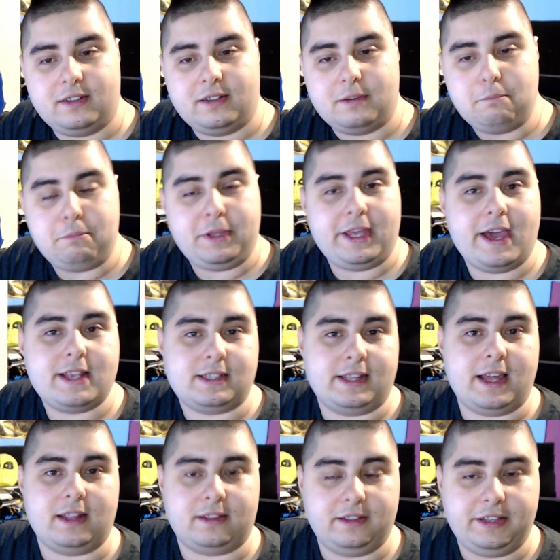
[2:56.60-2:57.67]
be as
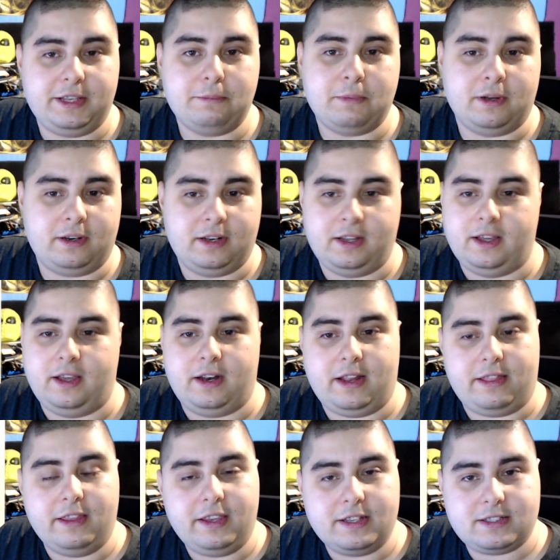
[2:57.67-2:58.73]
that demon. I
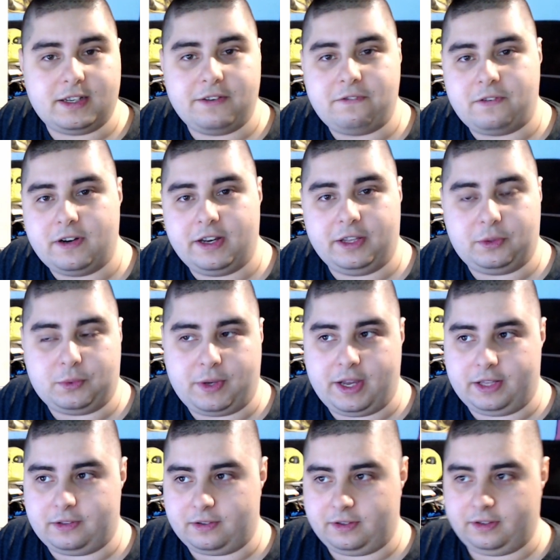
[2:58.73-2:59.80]
think he's referring to
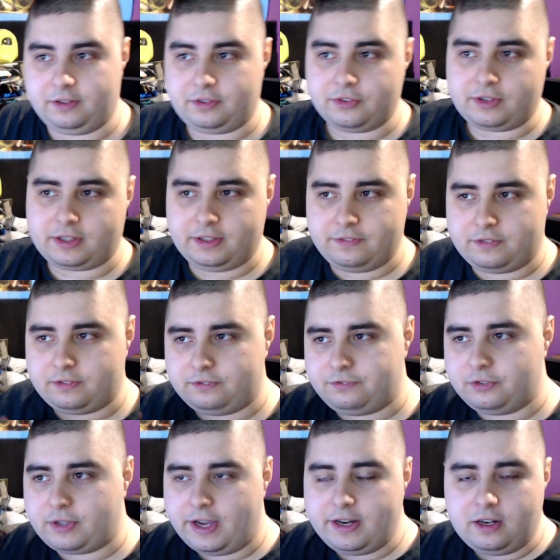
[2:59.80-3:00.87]
Hector. And if
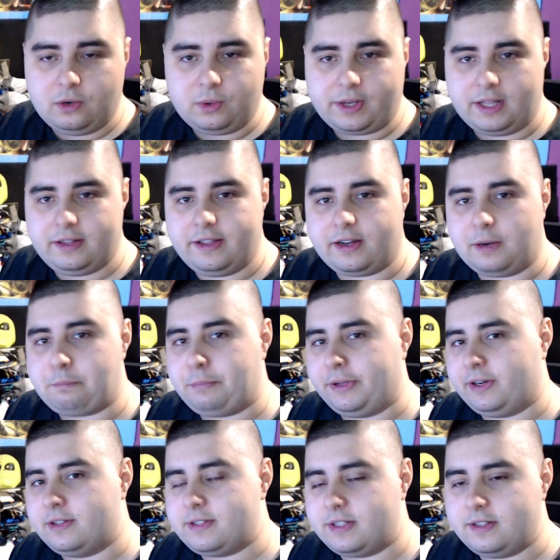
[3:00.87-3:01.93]
you kind of look at their
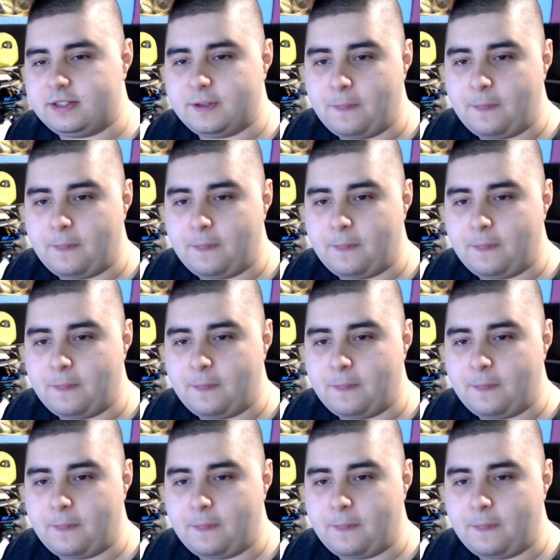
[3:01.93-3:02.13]
appearances,